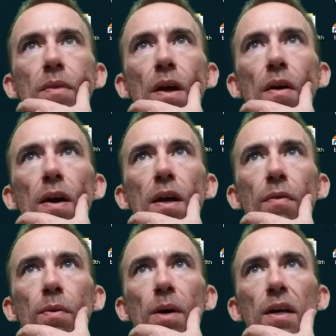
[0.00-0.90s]
Alright
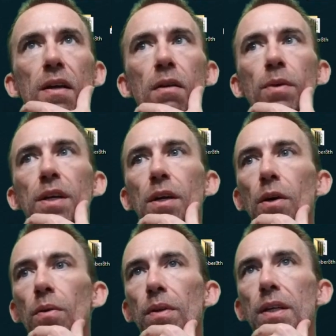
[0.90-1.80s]
everybody, here we
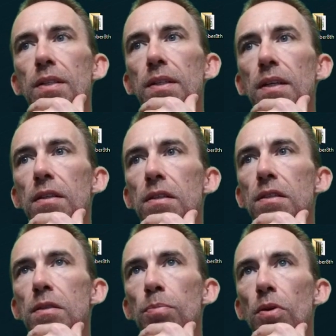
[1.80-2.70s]
go. Let's get
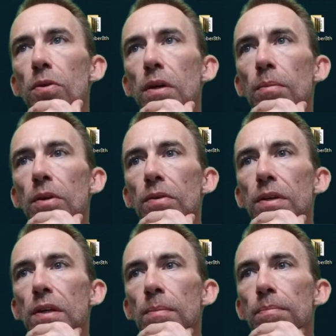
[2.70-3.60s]
this program loaded
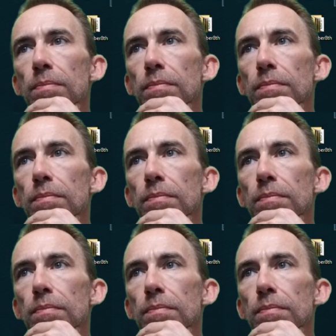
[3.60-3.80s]
up.